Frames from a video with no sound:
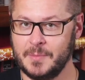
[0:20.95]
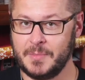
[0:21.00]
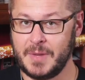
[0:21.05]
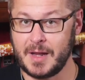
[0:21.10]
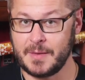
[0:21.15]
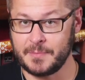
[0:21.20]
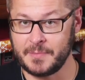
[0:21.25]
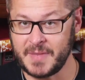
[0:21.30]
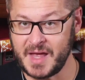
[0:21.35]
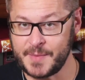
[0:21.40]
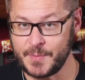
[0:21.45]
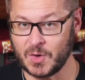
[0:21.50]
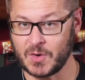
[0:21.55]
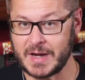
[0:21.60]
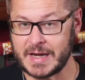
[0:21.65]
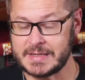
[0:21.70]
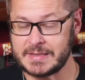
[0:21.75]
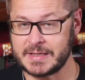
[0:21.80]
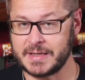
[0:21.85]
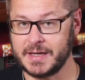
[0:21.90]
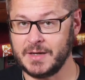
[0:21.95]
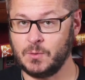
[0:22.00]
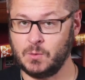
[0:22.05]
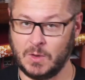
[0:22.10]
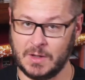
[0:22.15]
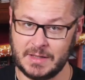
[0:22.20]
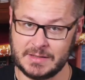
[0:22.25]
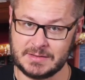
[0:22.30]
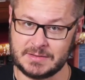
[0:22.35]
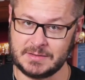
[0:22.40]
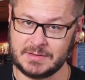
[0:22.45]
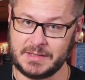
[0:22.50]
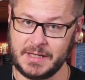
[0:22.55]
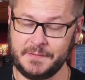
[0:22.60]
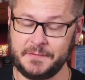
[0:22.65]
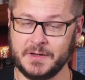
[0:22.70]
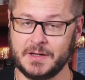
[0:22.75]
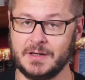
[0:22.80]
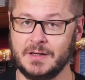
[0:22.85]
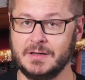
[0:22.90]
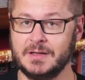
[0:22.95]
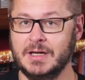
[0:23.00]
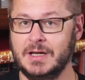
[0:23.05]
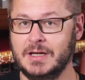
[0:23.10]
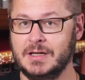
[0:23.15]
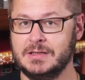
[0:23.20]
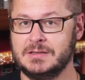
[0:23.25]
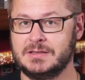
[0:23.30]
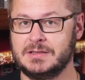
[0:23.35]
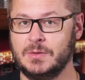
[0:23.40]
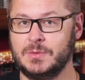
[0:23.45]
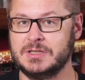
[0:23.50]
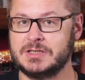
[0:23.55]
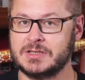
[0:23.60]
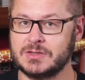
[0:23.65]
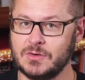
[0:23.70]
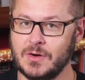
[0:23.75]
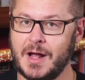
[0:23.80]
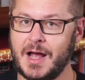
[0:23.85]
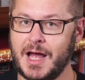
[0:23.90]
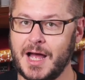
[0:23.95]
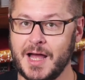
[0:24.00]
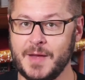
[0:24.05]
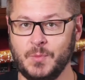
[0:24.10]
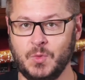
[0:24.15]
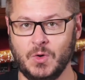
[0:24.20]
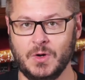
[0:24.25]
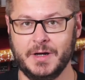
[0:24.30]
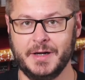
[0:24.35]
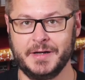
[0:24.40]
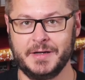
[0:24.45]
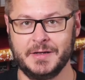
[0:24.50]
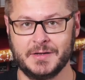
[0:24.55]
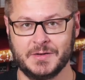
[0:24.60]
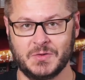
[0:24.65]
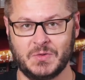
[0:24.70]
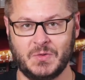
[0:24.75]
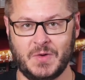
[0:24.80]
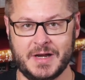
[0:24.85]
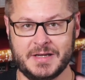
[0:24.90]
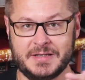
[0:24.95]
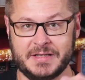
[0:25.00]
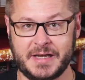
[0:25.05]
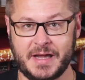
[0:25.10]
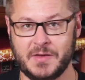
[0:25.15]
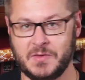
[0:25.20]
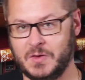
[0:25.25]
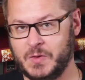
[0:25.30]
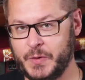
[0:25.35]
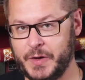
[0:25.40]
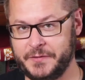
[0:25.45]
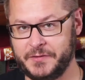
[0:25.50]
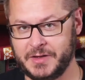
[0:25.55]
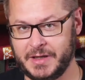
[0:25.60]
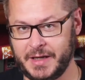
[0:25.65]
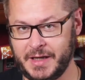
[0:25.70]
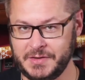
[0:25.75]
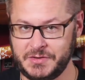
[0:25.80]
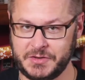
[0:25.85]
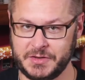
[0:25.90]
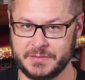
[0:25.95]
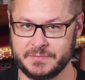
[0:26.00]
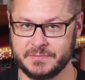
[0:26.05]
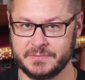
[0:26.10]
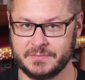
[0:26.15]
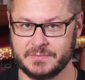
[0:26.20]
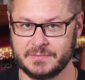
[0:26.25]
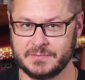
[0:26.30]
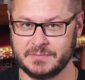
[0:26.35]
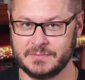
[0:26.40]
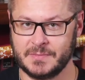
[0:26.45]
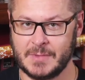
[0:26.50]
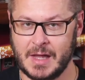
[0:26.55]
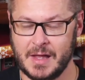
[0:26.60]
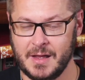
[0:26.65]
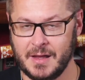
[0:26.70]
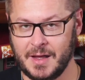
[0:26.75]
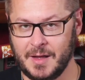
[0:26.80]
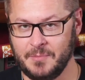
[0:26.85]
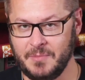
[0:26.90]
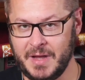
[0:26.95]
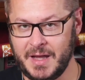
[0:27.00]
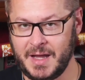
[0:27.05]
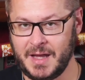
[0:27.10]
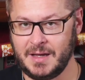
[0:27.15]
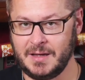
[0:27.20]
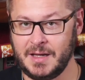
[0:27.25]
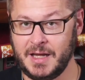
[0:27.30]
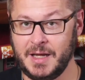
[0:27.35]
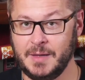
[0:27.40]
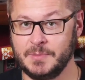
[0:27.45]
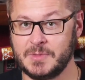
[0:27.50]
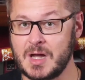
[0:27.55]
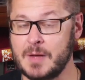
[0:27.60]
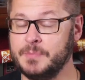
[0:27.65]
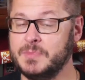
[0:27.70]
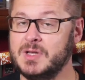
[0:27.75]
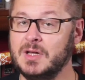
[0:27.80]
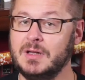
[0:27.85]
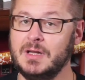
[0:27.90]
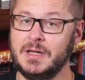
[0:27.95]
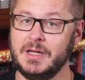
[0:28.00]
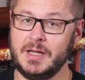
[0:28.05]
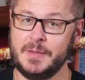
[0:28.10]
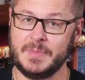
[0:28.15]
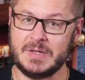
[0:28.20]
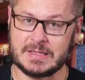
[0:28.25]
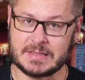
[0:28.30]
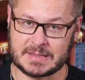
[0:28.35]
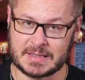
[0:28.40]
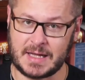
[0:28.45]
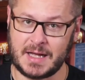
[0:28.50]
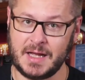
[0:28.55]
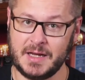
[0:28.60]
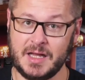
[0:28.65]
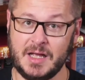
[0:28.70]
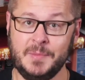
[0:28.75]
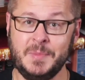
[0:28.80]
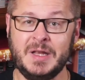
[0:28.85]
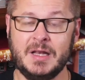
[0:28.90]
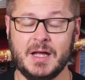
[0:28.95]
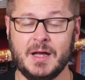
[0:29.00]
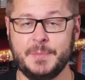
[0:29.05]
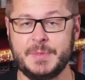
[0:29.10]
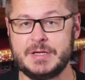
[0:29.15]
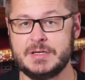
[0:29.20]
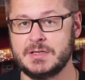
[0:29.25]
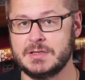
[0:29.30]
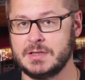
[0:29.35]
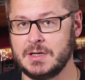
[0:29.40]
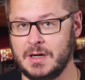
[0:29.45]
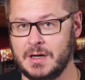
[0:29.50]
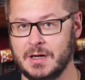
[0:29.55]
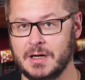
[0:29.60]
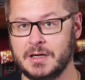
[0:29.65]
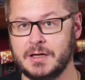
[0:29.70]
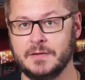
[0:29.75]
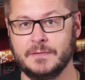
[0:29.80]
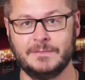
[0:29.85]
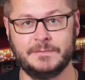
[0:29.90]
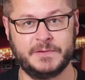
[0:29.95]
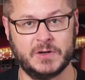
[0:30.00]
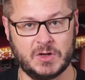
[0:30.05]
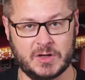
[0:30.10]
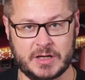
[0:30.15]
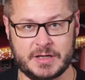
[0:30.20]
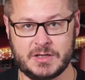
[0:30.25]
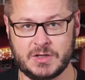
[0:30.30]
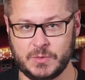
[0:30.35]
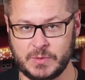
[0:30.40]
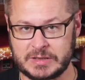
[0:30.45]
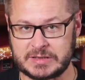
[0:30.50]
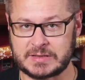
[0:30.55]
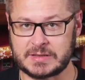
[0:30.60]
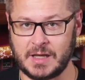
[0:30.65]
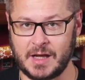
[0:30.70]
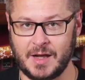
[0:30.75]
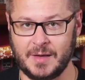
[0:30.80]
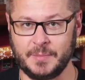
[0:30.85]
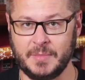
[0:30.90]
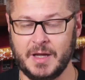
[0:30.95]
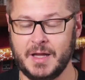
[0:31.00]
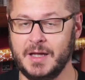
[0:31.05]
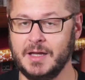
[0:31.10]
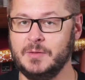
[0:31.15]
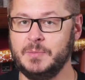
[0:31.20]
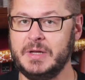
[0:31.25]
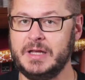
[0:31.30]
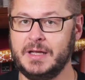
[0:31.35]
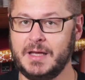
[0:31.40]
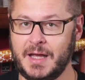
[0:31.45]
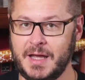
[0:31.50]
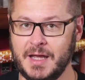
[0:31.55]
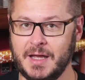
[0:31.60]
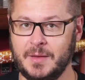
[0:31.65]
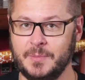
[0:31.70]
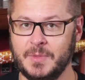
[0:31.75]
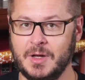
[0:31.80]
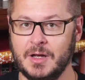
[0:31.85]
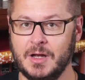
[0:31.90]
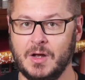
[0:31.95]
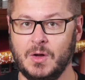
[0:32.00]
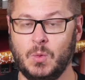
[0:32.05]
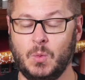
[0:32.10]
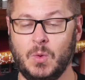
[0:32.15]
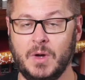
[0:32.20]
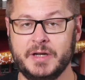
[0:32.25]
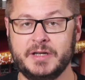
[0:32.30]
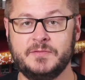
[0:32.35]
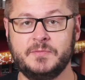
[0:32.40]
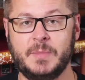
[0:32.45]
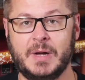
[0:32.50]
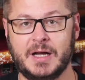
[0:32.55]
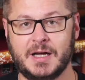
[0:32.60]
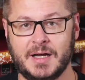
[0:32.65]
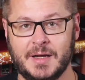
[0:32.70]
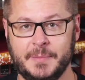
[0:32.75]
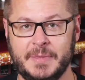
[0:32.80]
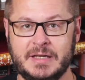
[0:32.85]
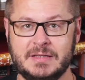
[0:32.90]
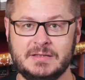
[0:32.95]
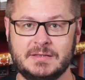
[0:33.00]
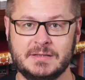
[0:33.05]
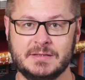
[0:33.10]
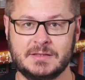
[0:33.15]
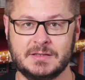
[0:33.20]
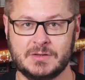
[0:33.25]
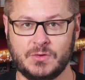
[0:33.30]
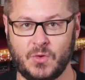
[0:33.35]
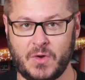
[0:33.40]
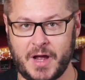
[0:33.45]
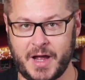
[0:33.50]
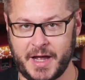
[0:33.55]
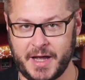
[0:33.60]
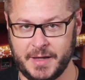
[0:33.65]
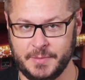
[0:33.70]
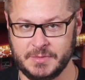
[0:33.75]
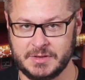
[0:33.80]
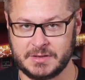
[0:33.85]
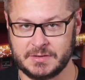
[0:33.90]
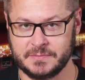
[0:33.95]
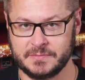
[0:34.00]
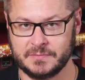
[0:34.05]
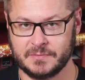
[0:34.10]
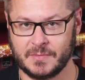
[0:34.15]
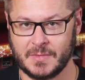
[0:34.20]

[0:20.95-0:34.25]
But memorizing it was difficult, so a scribe would write down the revelation a man named Abdullah ibn Sa'd ibn Abi Sarh converted to Islam and became one of Muhammad's scribes.